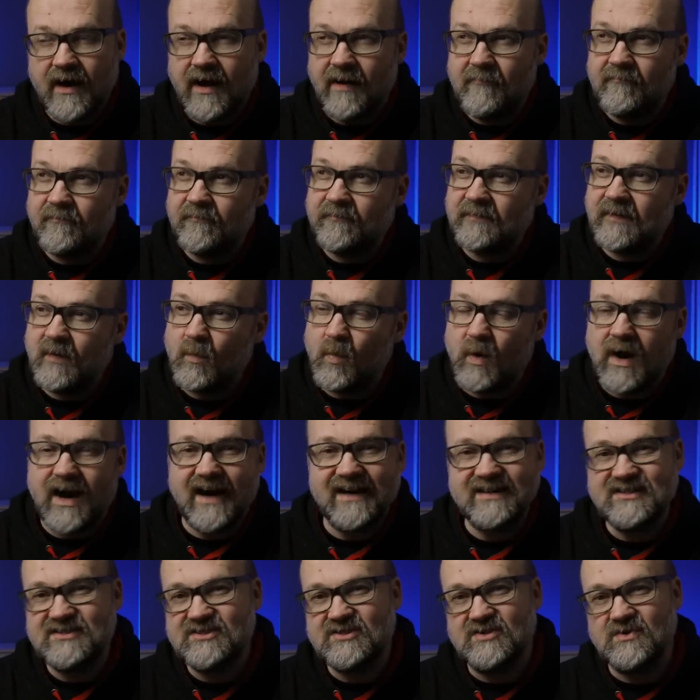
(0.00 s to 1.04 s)
uh,
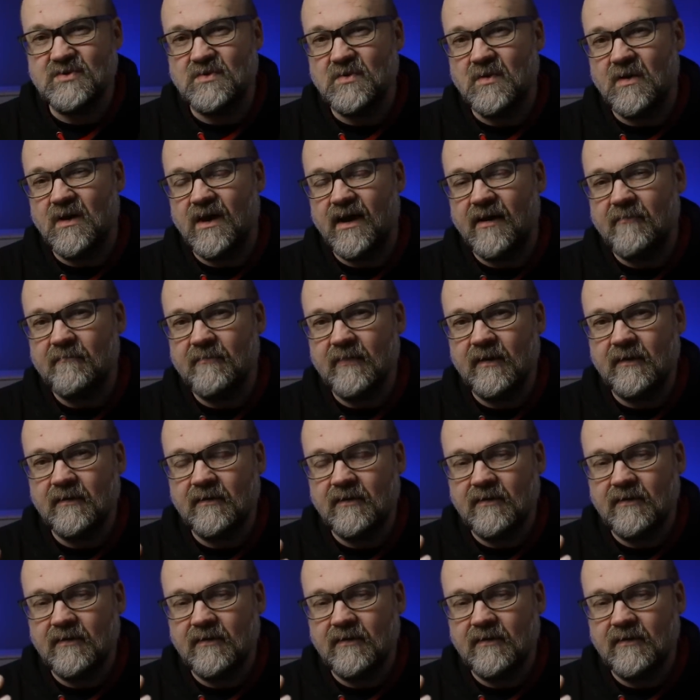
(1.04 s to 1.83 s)
wise to um,